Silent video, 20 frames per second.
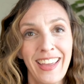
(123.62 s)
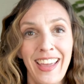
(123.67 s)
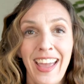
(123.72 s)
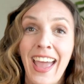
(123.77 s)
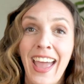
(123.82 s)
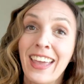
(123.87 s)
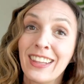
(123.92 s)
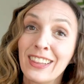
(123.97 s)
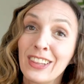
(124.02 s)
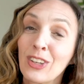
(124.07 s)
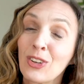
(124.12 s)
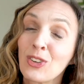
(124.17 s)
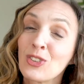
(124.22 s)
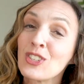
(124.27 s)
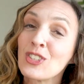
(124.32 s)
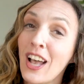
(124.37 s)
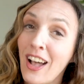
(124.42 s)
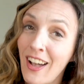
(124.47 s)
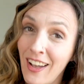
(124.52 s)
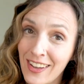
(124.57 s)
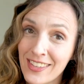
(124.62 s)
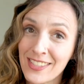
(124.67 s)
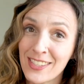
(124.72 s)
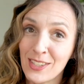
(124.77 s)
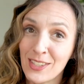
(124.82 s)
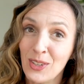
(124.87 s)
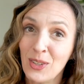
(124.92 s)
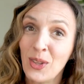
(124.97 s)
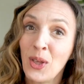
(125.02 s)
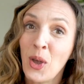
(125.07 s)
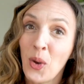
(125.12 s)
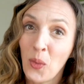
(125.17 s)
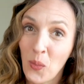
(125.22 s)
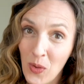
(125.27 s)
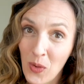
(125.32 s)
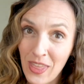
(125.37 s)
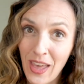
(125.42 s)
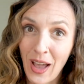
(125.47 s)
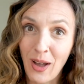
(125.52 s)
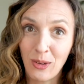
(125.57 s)
and learn to hustle
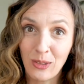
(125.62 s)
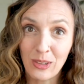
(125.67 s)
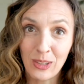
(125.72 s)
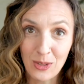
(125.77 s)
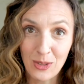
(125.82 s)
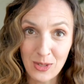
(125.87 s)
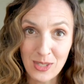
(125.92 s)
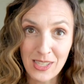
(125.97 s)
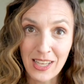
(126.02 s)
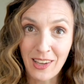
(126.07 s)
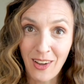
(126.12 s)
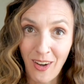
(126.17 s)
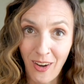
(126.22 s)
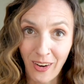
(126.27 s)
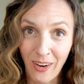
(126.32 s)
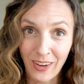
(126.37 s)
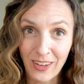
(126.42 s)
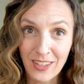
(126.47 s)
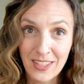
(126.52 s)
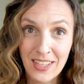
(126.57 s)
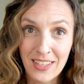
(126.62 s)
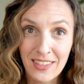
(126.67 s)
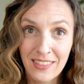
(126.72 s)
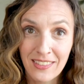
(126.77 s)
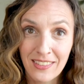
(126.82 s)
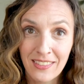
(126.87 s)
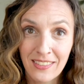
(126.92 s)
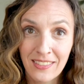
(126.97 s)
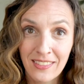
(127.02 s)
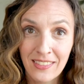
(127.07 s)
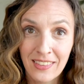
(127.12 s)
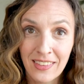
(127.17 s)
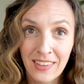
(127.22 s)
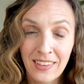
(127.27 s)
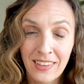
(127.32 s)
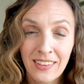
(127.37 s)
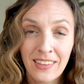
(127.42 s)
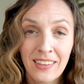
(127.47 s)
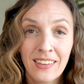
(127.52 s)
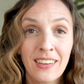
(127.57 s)
without losing heart.
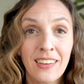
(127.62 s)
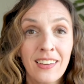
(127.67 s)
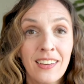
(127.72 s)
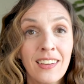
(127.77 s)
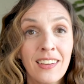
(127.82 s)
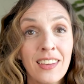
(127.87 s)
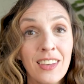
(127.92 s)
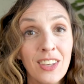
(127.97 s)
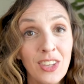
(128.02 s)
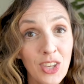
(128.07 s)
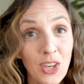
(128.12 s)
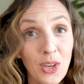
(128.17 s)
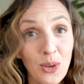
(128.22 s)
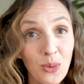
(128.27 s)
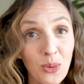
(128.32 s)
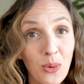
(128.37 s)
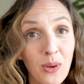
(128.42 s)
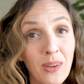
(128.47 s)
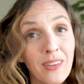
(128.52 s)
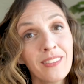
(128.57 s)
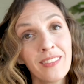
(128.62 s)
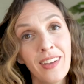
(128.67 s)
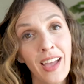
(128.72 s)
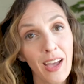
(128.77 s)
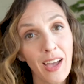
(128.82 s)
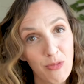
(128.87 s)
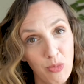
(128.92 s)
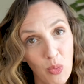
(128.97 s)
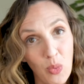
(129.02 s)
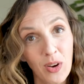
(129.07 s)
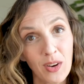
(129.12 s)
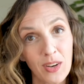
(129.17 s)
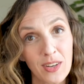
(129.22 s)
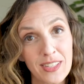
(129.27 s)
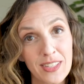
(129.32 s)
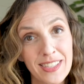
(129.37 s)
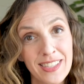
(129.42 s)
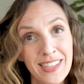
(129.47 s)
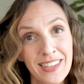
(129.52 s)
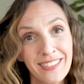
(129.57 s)
You have
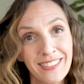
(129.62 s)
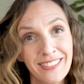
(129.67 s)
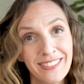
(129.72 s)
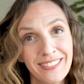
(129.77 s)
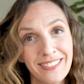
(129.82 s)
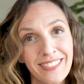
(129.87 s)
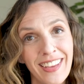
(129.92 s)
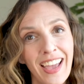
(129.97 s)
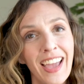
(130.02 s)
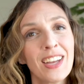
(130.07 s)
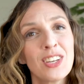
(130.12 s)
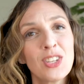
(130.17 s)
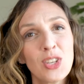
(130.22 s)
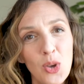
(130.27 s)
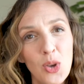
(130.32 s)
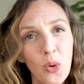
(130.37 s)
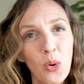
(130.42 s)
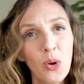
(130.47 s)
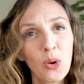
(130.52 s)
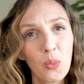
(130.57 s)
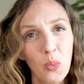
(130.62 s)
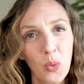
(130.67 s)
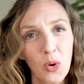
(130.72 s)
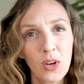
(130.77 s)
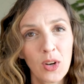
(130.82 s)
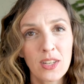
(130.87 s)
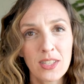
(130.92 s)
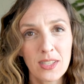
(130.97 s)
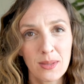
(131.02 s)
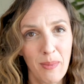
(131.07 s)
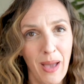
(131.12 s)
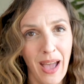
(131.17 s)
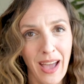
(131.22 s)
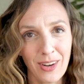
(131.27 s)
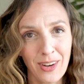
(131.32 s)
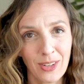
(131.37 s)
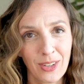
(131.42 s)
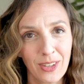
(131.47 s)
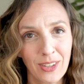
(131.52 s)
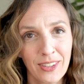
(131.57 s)
words, and your words
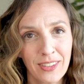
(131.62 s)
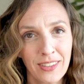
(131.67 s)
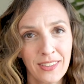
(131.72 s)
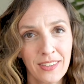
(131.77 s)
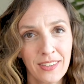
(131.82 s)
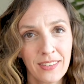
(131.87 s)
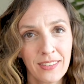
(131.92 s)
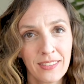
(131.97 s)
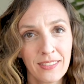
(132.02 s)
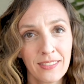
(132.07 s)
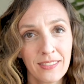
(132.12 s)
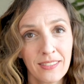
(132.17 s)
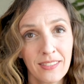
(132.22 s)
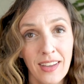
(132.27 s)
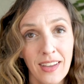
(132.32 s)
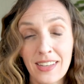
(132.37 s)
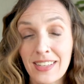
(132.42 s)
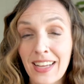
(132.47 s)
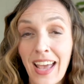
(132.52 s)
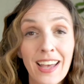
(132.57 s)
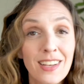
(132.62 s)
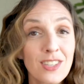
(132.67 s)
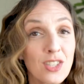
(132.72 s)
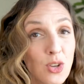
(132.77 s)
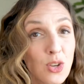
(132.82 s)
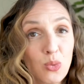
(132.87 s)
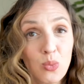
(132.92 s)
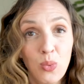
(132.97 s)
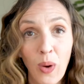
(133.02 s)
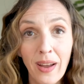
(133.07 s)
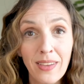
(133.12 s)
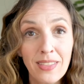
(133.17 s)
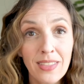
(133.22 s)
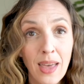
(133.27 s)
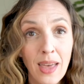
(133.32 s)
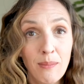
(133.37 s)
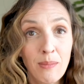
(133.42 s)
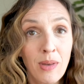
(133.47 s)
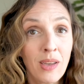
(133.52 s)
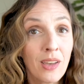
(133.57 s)
matter. And as you write
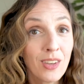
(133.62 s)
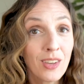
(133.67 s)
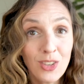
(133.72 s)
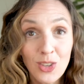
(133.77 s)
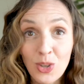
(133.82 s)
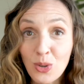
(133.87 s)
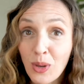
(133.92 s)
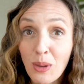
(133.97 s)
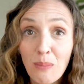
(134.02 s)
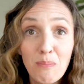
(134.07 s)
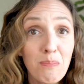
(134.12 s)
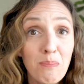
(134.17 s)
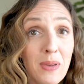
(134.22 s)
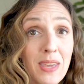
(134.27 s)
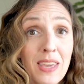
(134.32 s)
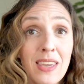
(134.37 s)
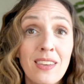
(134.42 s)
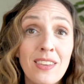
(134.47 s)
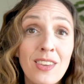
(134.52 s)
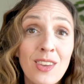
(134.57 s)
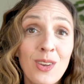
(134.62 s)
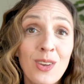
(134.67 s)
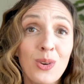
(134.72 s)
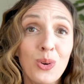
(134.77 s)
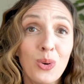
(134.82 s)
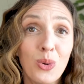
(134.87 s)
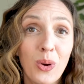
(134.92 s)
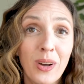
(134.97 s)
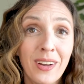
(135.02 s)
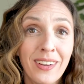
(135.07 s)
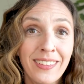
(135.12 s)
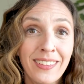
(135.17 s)
them, you can be you.